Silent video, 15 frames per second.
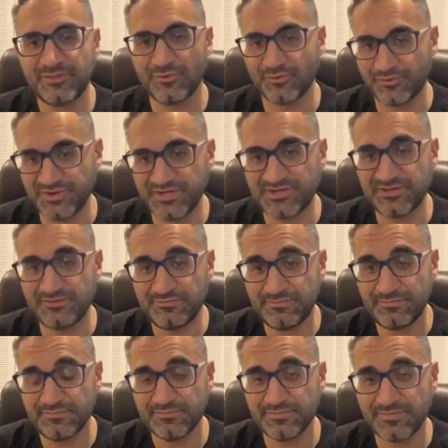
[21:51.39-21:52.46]
The
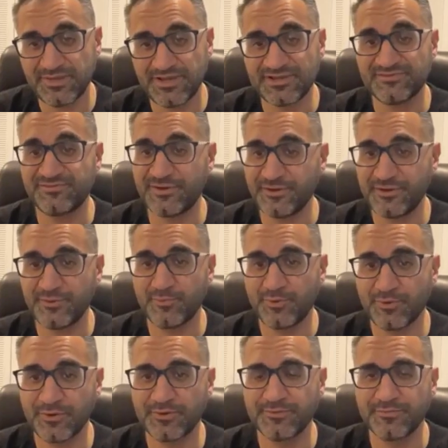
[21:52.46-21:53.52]
reason is very
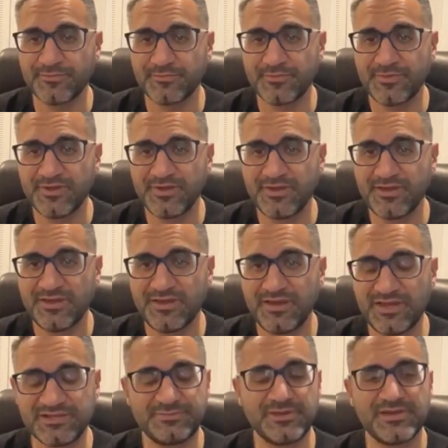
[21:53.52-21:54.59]
important.
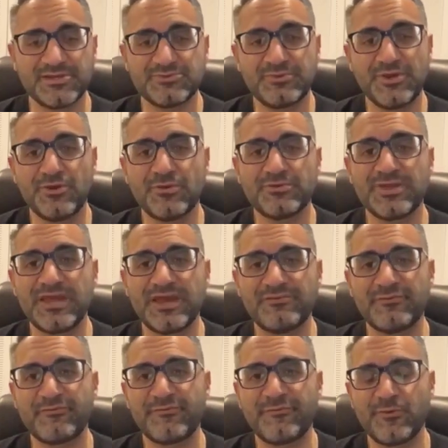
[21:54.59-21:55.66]
It's because we only
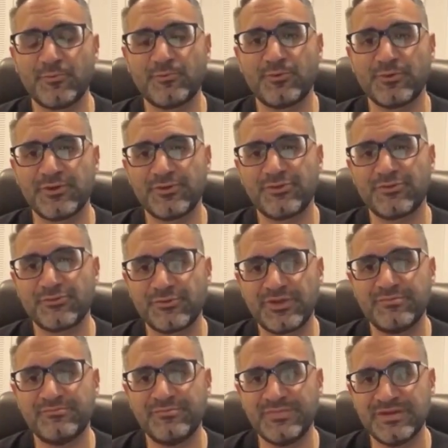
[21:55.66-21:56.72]
have a
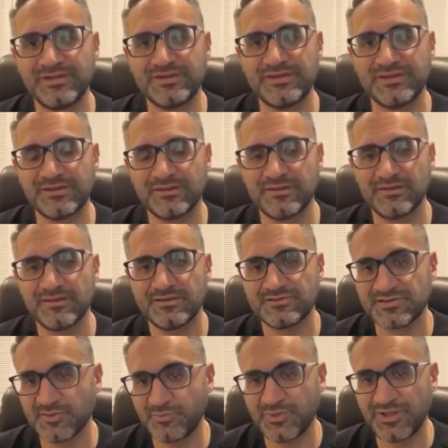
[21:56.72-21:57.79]
4.3 million
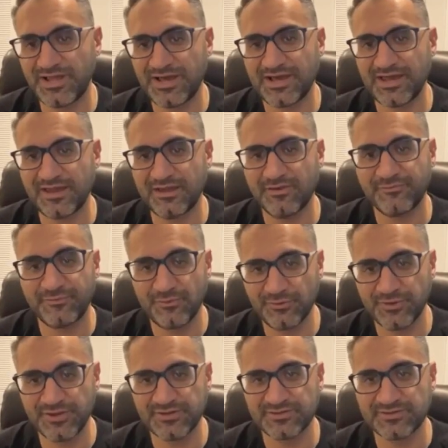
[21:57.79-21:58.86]
supply of
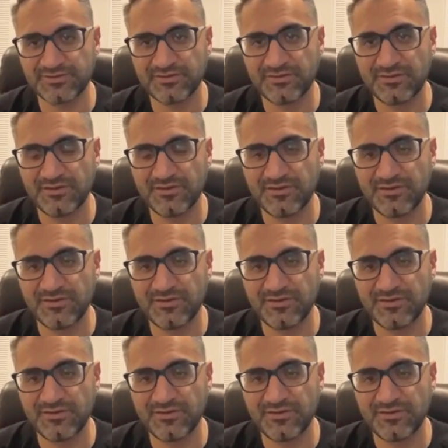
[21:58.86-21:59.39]
coins.